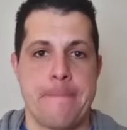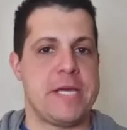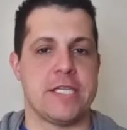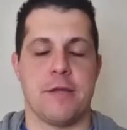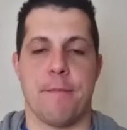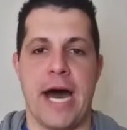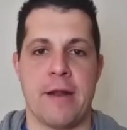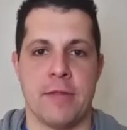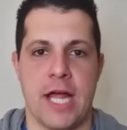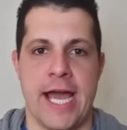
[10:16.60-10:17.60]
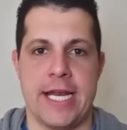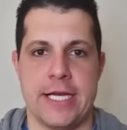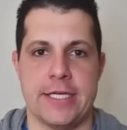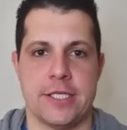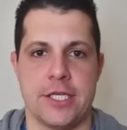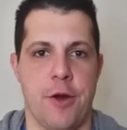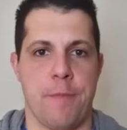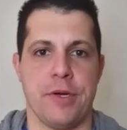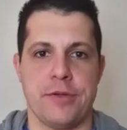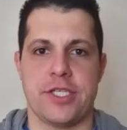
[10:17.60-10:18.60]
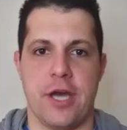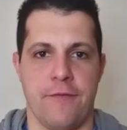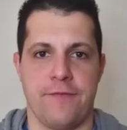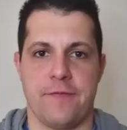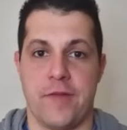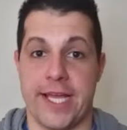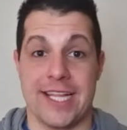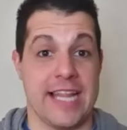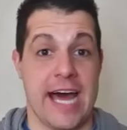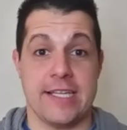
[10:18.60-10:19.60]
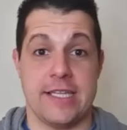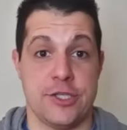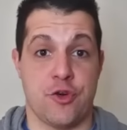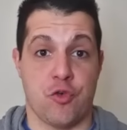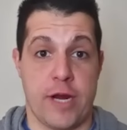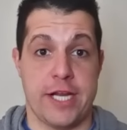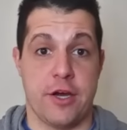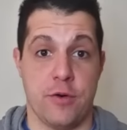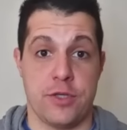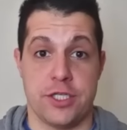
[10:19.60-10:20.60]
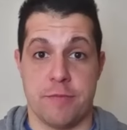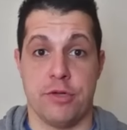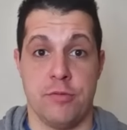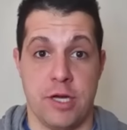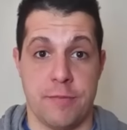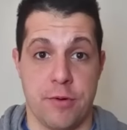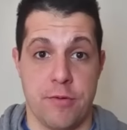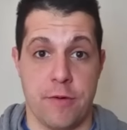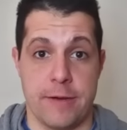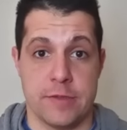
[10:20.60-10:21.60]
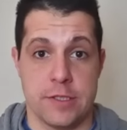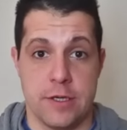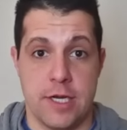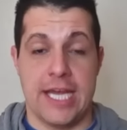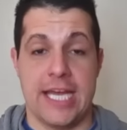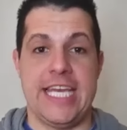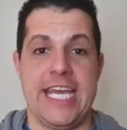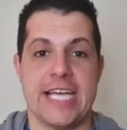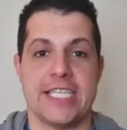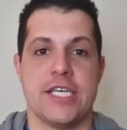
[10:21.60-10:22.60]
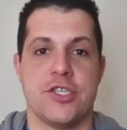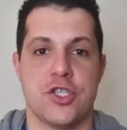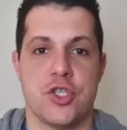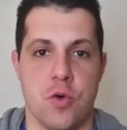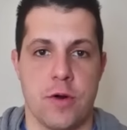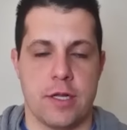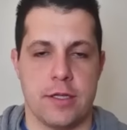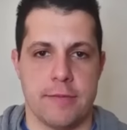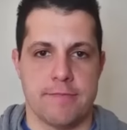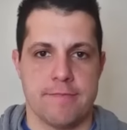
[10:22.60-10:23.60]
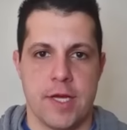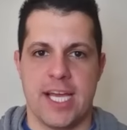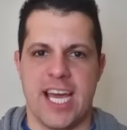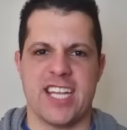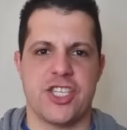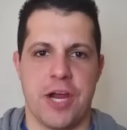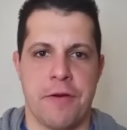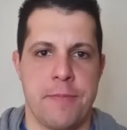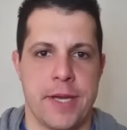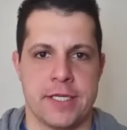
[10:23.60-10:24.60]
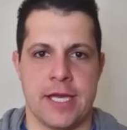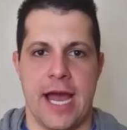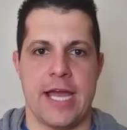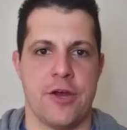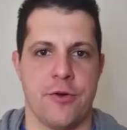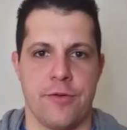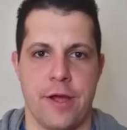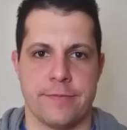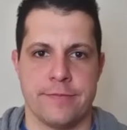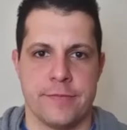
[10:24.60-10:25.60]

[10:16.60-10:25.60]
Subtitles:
Because the bottom line is, you know, Bill Self, like a lot of these great coaches at Blue Blood programs, he has historically kind of cherry-picked a guy here or there.